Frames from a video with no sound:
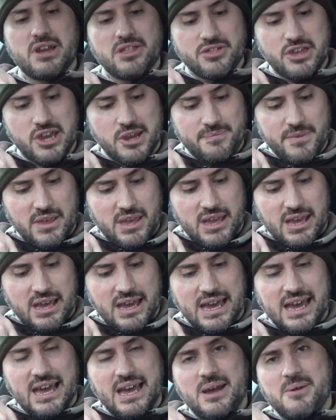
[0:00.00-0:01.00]
with you.
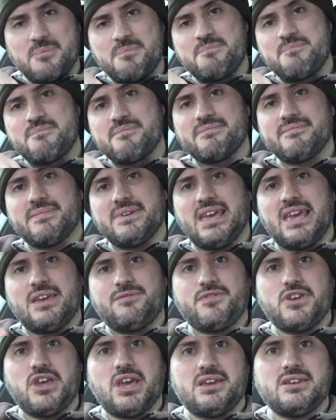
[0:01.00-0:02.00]

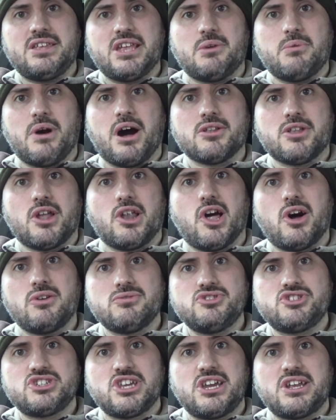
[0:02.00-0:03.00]
If you know on a
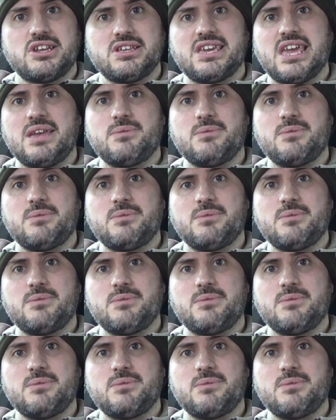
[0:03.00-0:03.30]
long journey,